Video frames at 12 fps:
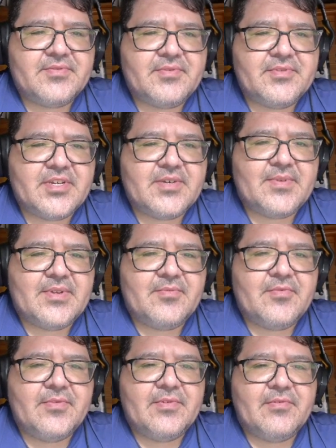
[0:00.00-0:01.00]
where we talk about a
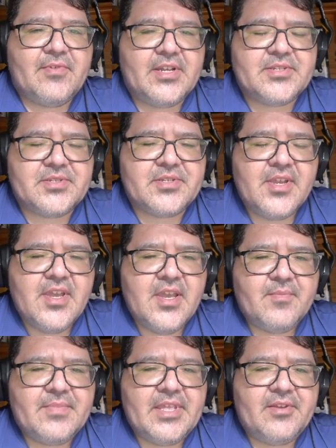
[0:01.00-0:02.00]
movie watch,
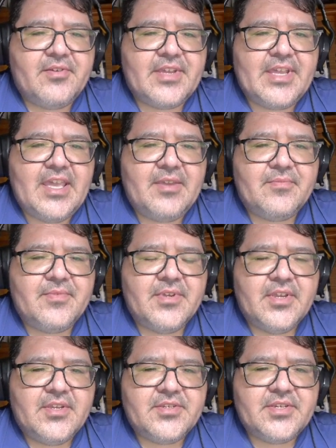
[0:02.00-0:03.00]
play a little
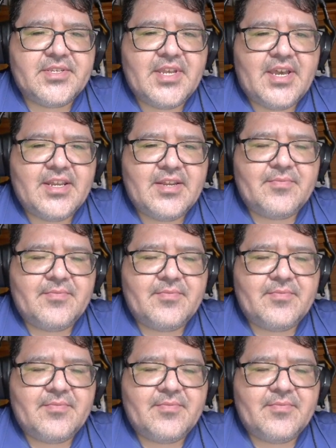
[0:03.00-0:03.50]
game, She's hot.